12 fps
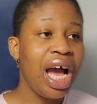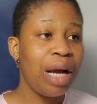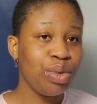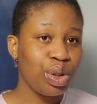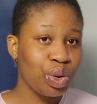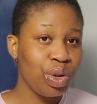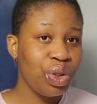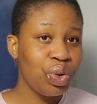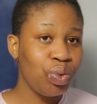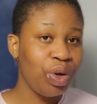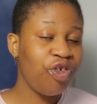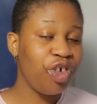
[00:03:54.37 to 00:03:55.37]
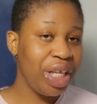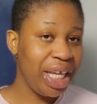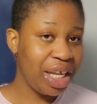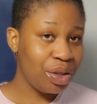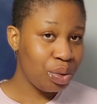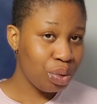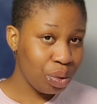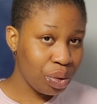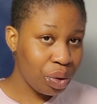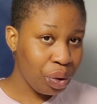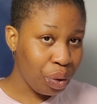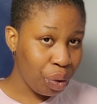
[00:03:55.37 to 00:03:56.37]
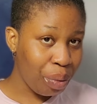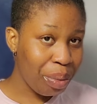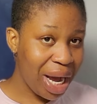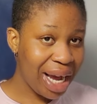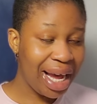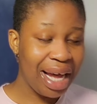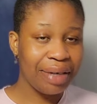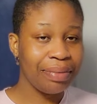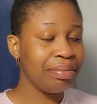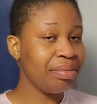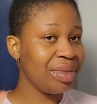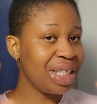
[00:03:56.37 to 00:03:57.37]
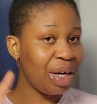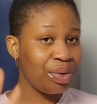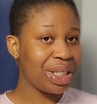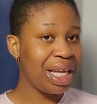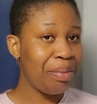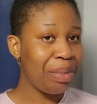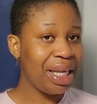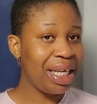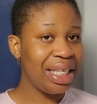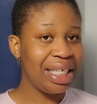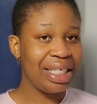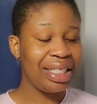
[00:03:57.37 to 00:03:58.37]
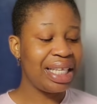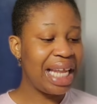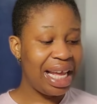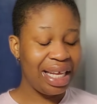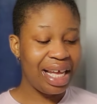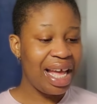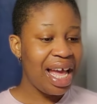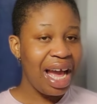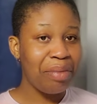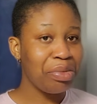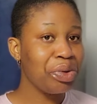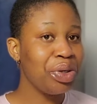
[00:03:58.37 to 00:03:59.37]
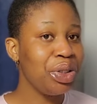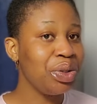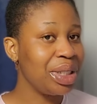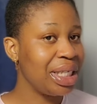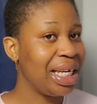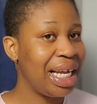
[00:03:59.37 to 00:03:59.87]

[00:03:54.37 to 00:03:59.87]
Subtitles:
I'm just going to wait for the hair to grow back, and I'll start making it. Like, I'm not going to stay